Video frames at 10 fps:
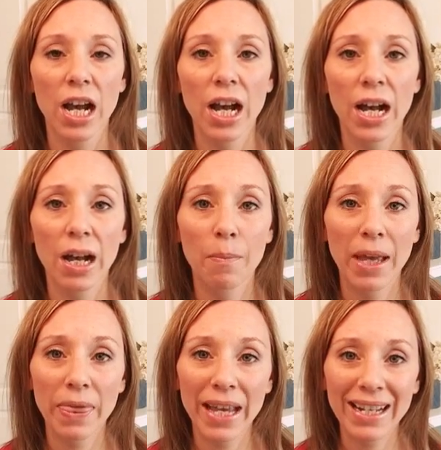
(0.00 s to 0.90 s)

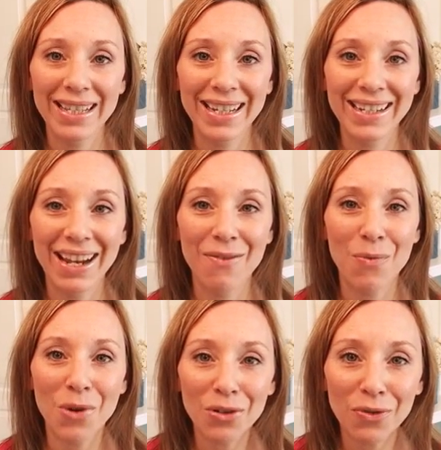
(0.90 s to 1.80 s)
And that's it. Have a
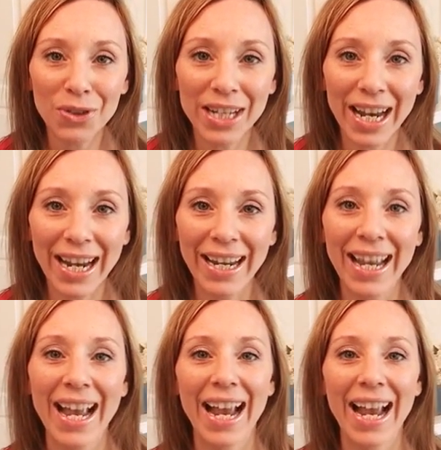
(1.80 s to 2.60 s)
wonderful day,